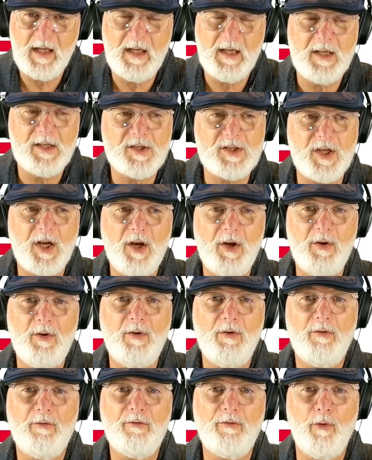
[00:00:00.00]
So
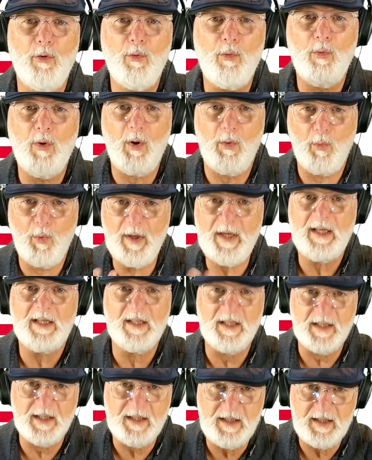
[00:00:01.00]
for what we
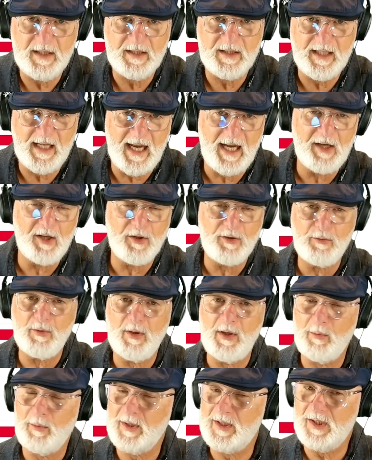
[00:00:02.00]
need in the Atto3,
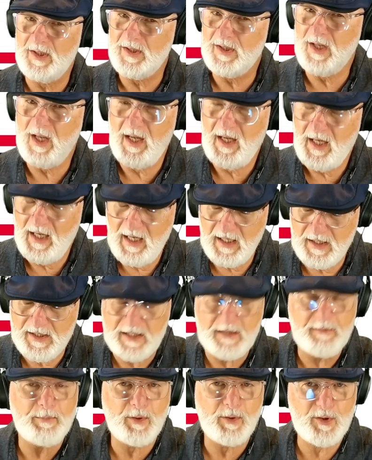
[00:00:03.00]
which is a
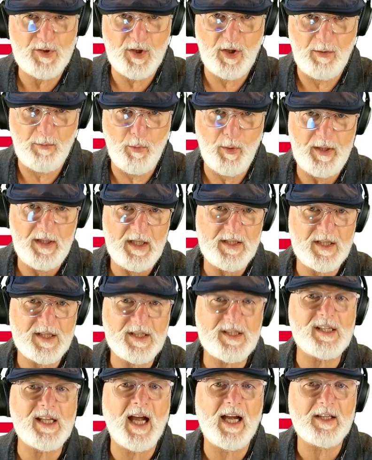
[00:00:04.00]
simple job, we need to
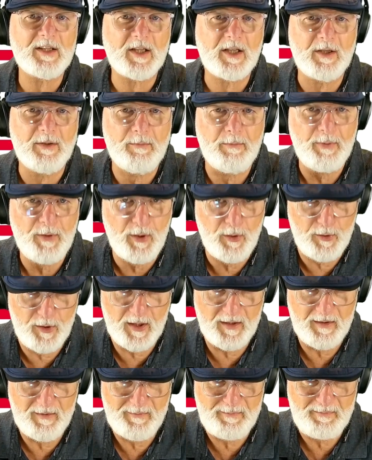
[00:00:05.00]
start the computer
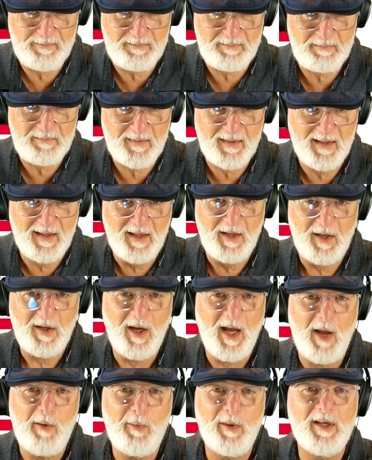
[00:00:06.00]

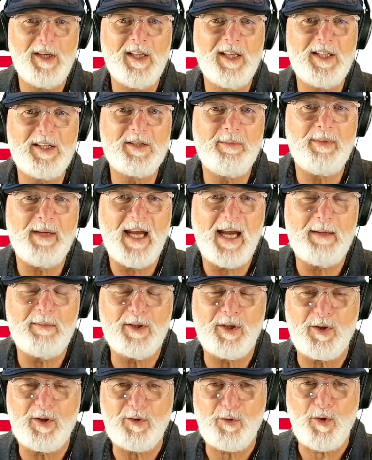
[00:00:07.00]
and we need to be able to
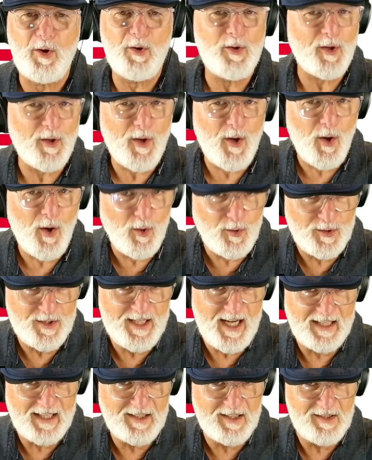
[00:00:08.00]
throw the
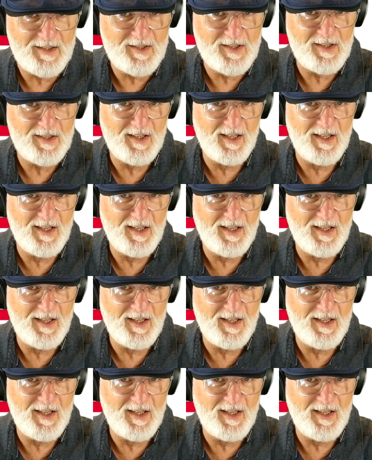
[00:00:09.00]
contactors.